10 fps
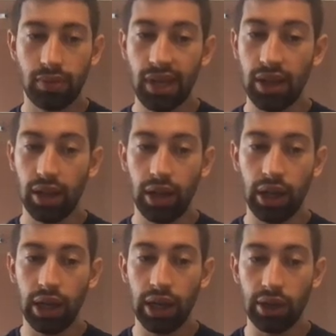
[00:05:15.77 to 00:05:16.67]

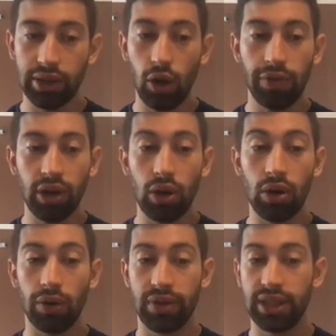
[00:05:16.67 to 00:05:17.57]
uh, the
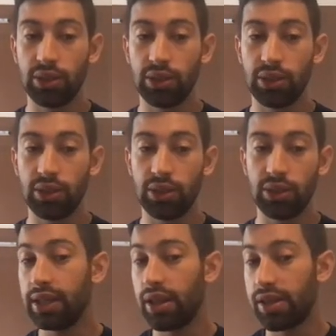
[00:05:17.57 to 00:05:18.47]
overall of this supplier is
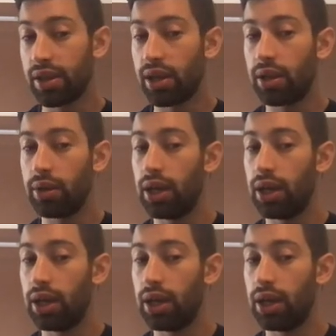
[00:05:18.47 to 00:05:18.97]
ninety-three